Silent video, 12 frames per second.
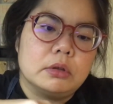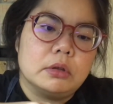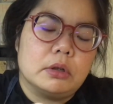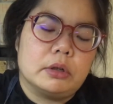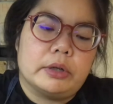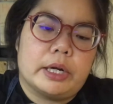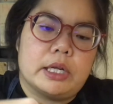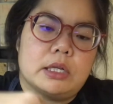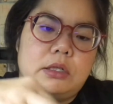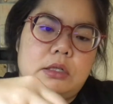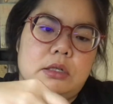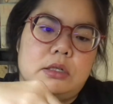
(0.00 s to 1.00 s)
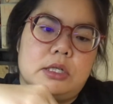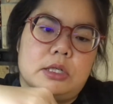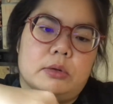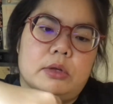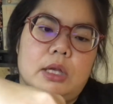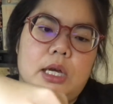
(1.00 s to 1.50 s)
Alright, so
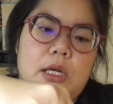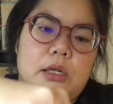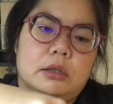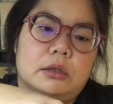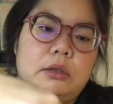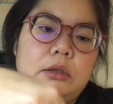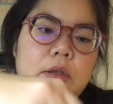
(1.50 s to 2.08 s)
then,